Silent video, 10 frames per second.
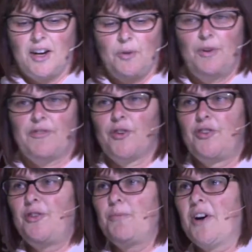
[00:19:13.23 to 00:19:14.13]
We've got
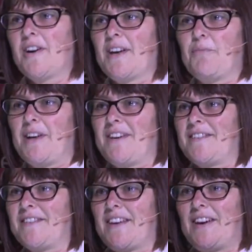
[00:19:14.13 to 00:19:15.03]
new
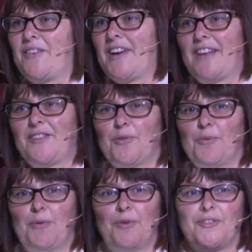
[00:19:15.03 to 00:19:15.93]
marketplaces out there that
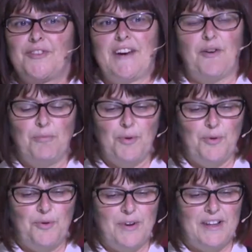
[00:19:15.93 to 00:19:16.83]
we want to get on
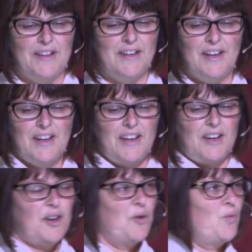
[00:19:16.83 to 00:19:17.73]
board with.
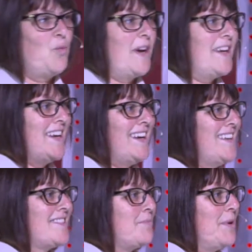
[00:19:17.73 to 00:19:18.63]
We
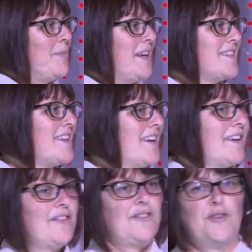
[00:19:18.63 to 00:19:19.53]
need to be meeting
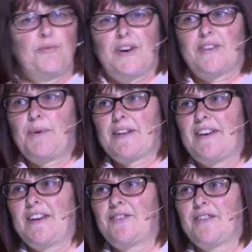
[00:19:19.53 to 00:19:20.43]
consumer
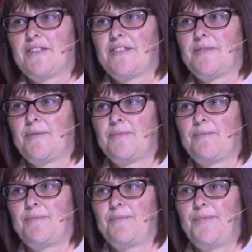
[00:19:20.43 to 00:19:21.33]
expectations.
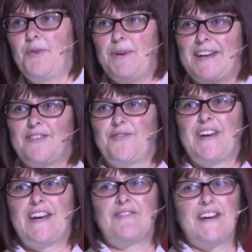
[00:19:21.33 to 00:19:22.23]
The biggest
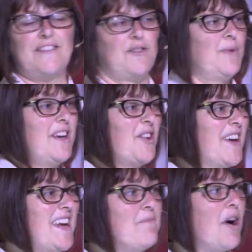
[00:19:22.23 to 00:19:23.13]
fear is that we don't
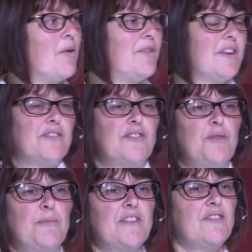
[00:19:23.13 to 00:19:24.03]
keep up with the consumers.